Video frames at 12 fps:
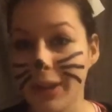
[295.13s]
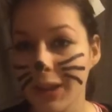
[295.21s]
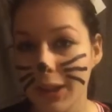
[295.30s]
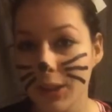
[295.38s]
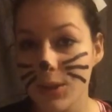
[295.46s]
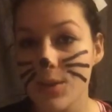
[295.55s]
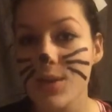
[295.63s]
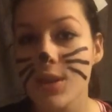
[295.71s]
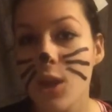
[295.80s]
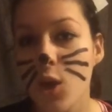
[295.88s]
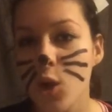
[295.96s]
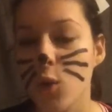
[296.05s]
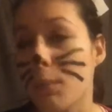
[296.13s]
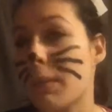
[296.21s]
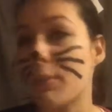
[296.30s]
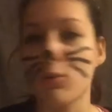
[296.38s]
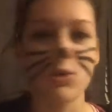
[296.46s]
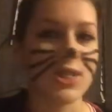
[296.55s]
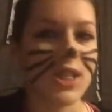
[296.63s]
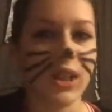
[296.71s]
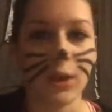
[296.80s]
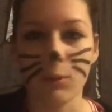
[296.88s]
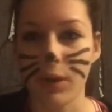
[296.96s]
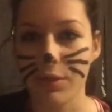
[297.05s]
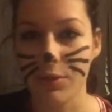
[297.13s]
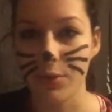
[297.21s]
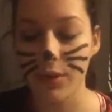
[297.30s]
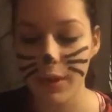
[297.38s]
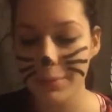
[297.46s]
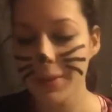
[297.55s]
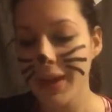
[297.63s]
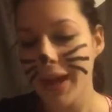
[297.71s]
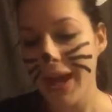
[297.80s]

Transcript: clickers, who are people who just click right through them,